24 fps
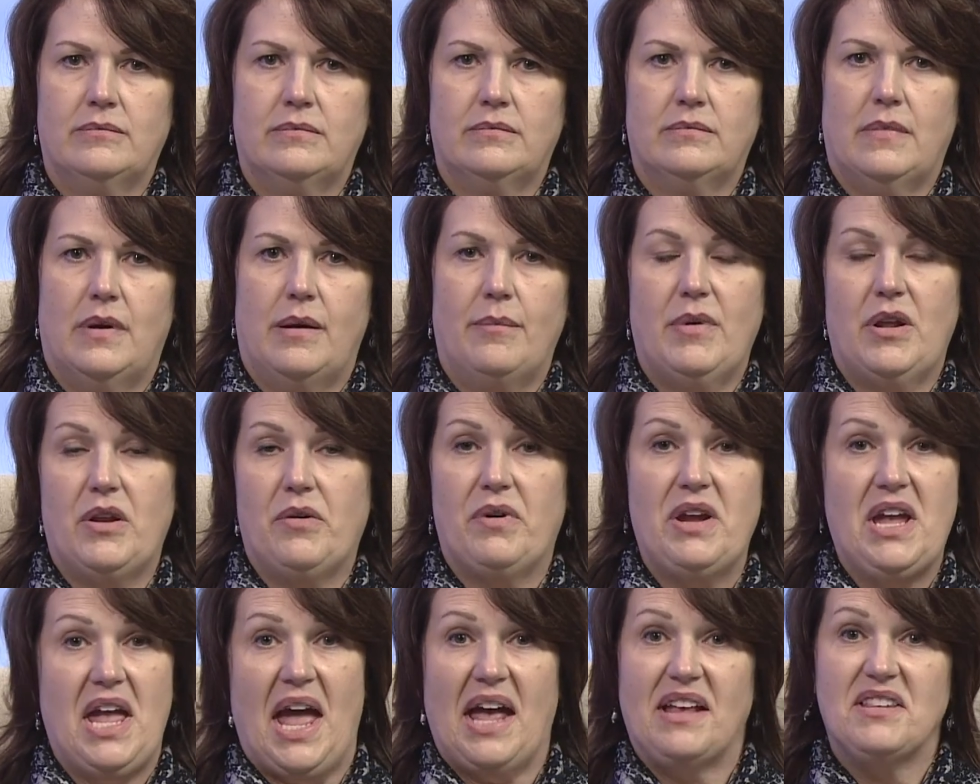I'm going to
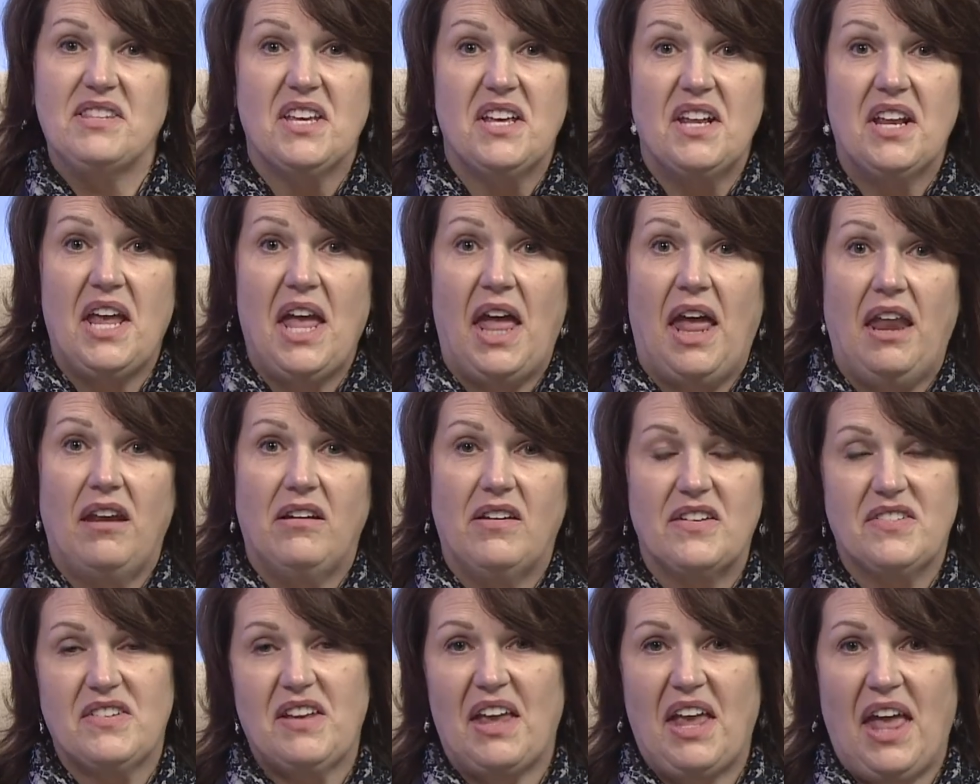re-ask it again
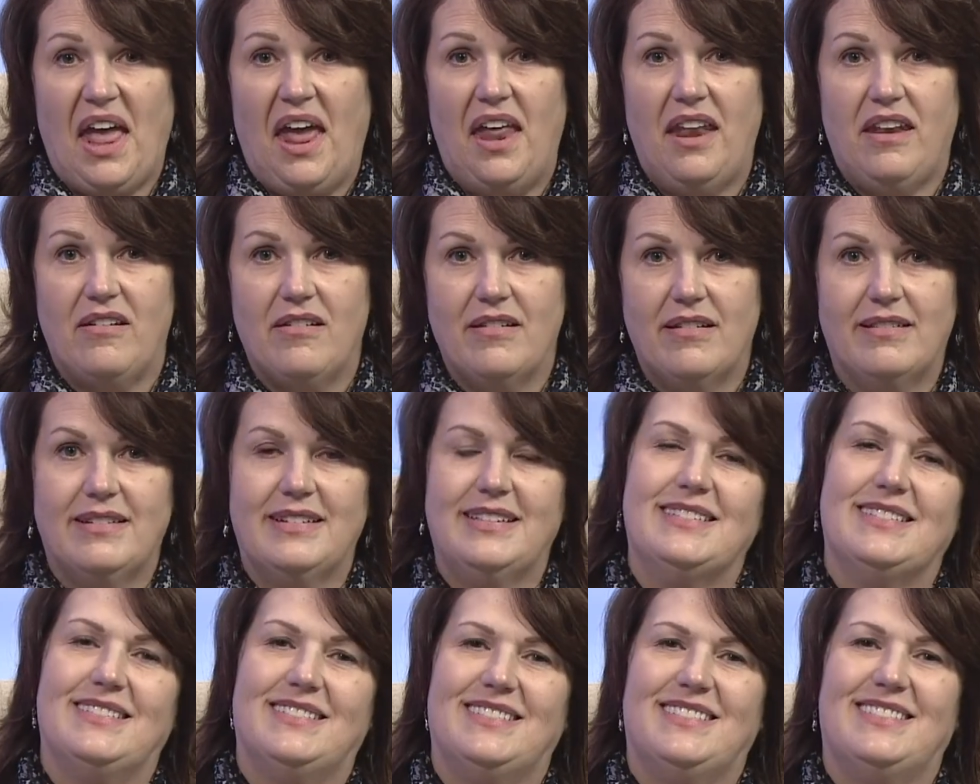because I can.
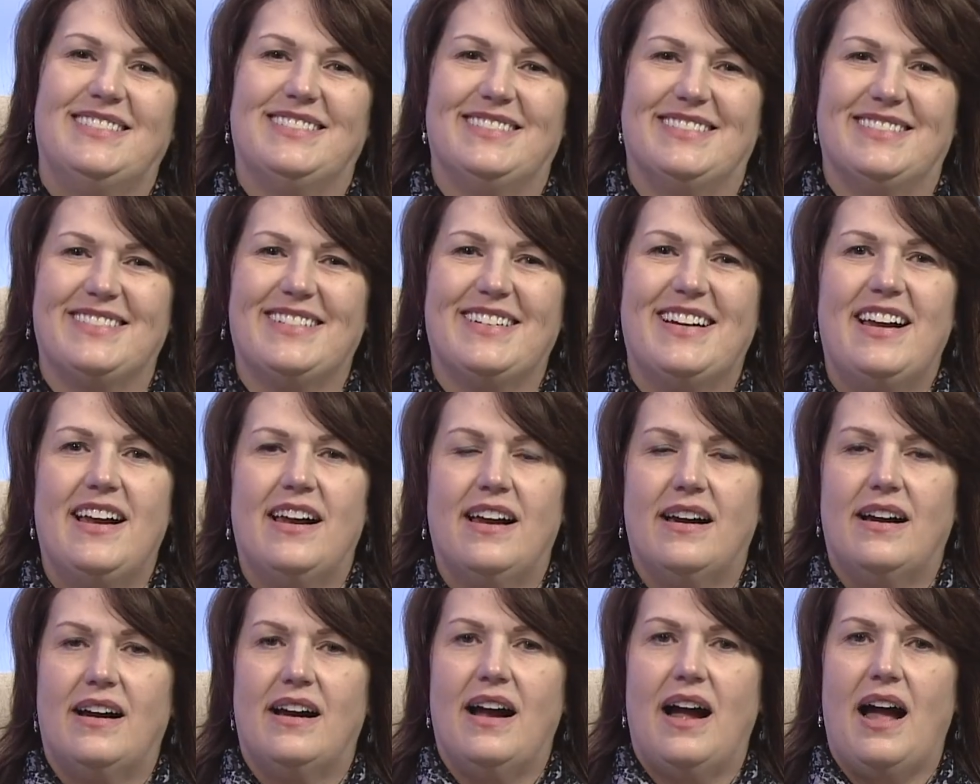
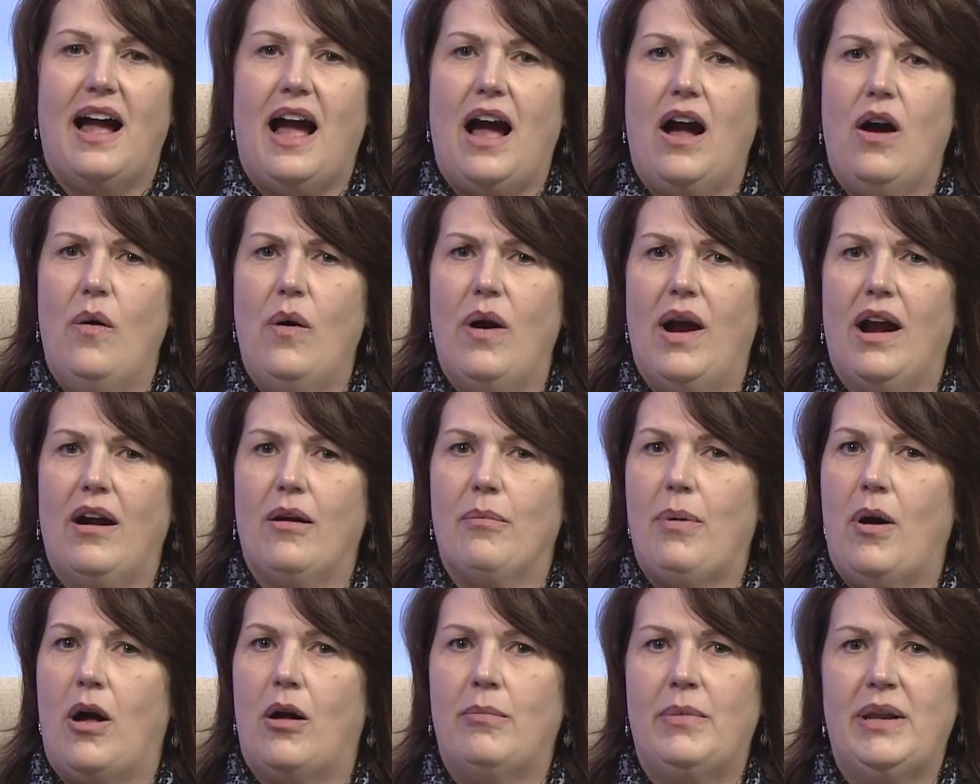How are
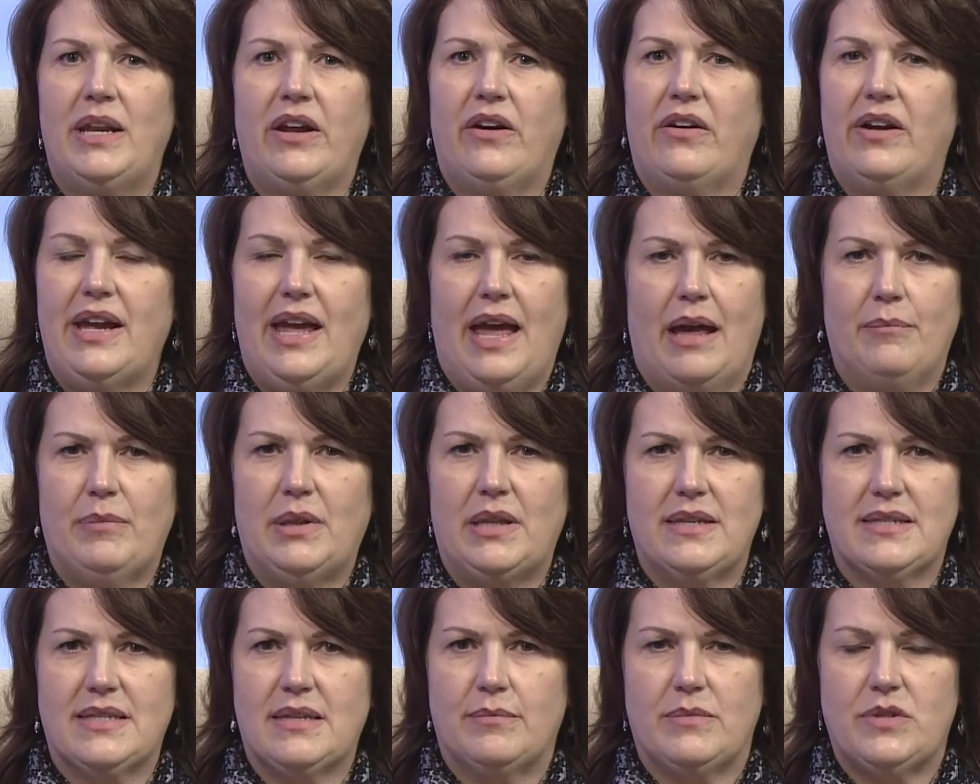pulmonary
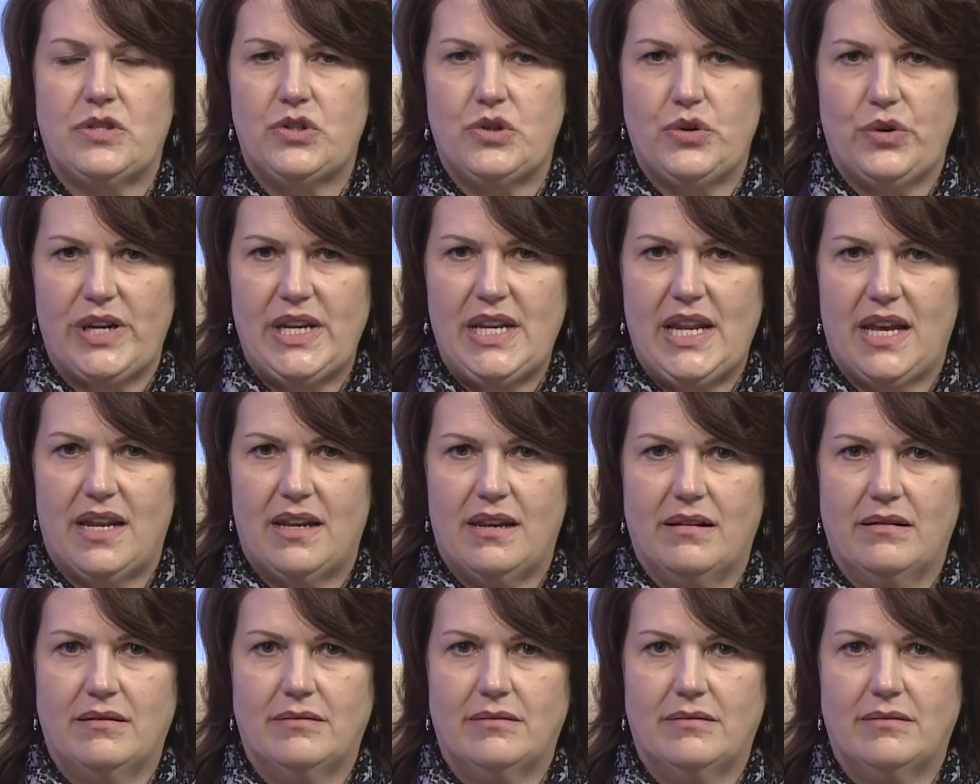embolisms treated?